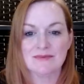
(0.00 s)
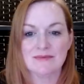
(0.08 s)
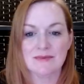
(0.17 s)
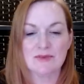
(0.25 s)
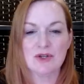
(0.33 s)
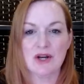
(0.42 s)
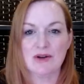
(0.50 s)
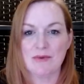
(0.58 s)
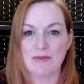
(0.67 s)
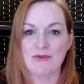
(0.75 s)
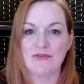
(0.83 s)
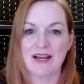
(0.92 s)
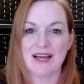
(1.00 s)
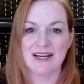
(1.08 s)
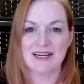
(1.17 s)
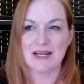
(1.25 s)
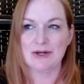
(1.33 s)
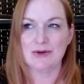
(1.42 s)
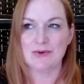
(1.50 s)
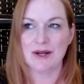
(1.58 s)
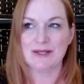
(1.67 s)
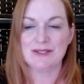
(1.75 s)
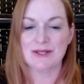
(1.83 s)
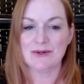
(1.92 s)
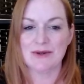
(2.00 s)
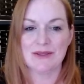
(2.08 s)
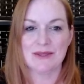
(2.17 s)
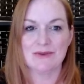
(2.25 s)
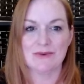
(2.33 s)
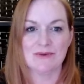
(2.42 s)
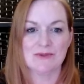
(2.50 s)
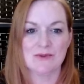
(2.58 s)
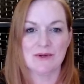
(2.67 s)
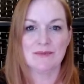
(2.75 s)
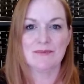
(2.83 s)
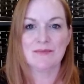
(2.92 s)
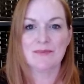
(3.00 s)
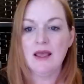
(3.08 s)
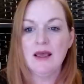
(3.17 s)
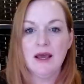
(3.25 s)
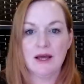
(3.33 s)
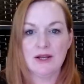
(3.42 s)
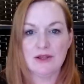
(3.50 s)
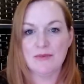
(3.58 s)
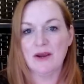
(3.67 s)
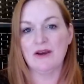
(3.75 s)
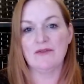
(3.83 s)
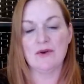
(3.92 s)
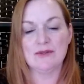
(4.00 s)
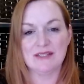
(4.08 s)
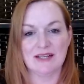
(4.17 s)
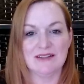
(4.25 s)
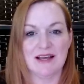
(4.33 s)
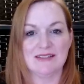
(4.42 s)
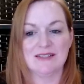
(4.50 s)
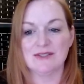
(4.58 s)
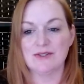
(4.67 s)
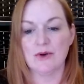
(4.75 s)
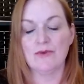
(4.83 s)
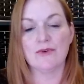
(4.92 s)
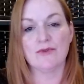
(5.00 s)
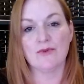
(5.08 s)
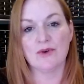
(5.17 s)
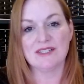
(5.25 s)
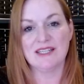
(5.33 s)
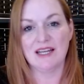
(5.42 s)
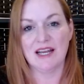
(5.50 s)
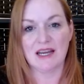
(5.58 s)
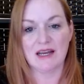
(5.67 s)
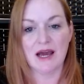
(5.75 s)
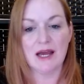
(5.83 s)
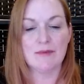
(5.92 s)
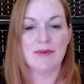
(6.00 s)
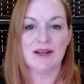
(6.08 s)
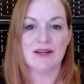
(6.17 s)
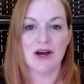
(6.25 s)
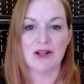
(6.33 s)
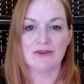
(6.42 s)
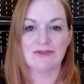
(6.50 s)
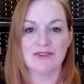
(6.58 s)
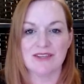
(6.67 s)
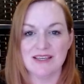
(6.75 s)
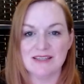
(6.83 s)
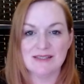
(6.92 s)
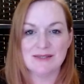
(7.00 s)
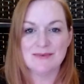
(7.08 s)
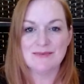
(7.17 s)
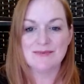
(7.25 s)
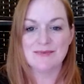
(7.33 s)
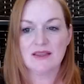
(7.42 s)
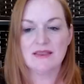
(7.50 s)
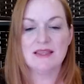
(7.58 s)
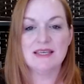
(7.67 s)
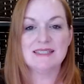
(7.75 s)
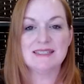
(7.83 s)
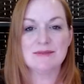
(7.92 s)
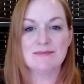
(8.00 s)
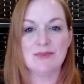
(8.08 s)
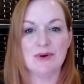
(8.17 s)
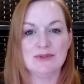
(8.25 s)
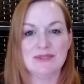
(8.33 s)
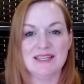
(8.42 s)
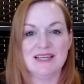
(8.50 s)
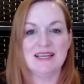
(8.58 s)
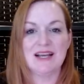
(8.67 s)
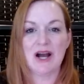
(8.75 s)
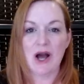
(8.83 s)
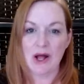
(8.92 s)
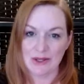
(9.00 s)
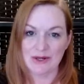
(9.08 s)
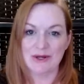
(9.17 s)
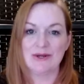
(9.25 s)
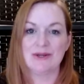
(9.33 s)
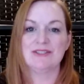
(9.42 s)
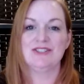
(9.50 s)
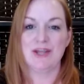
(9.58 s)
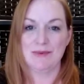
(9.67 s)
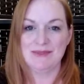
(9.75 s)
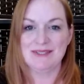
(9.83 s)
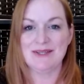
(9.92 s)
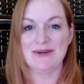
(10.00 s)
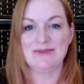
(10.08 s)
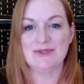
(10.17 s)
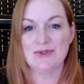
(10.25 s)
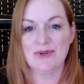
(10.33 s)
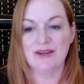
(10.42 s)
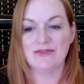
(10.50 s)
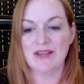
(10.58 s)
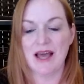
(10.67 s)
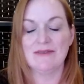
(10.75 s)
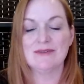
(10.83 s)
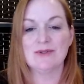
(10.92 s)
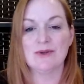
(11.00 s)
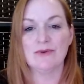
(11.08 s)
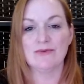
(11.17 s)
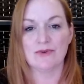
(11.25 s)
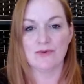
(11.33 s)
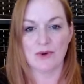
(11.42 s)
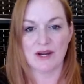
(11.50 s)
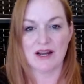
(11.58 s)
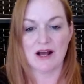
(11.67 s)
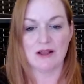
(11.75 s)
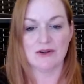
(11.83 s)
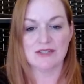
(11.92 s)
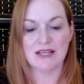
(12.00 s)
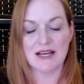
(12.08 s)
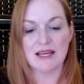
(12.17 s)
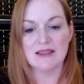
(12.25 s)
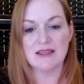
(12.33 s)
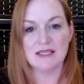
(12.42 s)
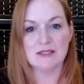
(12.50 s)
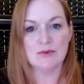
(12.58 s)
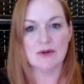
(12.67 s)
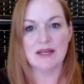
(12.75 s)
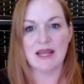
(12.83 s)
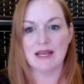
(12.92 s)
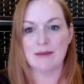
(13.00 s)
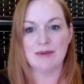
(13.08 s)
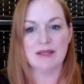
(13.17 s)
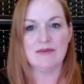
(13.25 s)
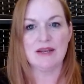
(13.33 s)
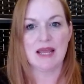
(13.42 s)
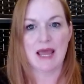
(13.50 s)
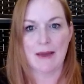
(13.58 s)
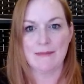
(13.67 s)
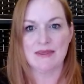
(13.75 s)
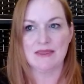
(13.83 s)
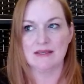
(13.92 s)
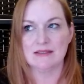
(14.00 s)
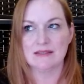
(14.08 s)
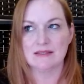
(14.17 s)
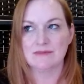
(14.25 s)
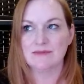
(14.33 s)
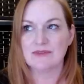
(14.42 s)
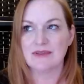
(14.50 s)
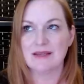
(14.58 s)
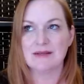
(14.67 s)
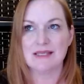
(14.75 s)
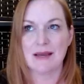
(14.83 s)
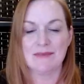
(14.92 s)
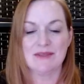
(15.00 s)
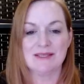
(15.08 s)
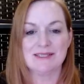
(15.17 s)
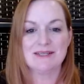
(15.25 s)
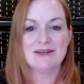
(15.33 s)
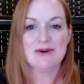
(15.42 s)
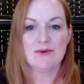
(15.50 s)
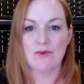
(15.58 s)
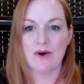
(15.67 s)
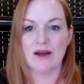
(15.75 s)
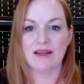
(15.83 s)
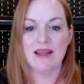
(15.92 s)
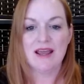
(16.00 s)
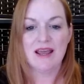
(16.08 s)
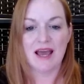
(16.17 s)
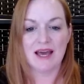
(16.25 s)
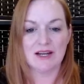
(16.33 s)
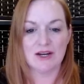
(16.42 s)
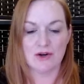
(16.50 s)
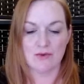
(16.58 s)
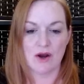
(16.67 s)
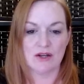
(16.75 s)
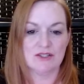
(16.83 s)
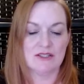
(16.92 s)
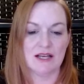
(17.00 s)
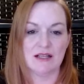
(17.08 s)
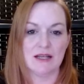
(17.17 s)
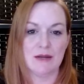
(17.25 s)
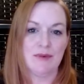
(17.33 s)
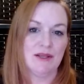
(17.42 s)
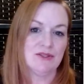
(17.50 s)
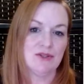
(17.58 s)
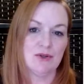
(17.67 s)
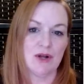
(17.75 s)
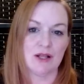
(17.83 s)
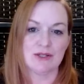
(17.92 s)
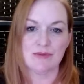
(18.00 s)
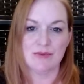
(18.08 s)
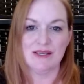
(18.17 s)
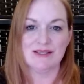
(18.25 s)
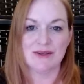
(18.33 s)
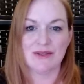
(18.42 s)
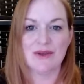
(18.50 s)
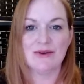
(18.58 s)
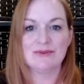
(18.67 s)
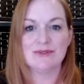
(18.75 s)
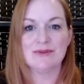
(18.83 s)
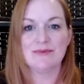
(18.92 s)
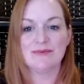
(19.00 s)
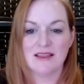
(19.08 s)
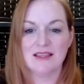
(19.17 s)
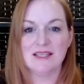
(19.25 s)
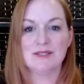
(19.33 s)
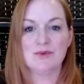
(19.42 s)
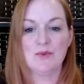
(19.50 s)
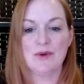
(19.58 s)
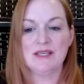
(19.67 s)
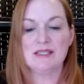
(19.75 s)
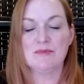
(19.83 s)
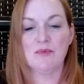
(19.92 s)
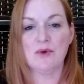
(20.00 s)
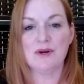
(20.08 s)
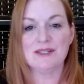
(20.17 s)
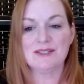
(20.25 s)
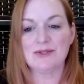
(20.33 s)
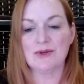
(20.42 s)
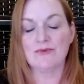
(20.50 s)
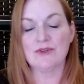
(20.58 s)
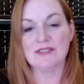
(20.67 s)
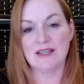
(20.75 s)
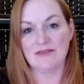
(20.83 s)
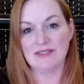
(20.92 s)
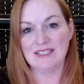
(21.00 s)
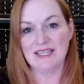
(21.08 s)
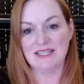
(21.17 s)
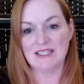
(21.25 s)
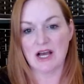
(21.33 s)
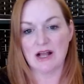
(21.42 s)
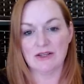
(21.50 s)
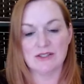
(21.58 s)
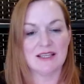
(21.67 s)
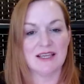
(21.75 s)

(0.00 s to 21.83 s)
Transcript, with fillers: I'm trying to remember if I got it at a garage sale or at the thrift store. Another pair of those sunglasses sold for $14.99. I paid a dollar for these. This multicolored gemstone tree of life sold for $40. I got this one and I believe an amethyst, I think it's amethyst one, at a garage sale and I paid $2 a piece on those this Wii Sport sold for $17.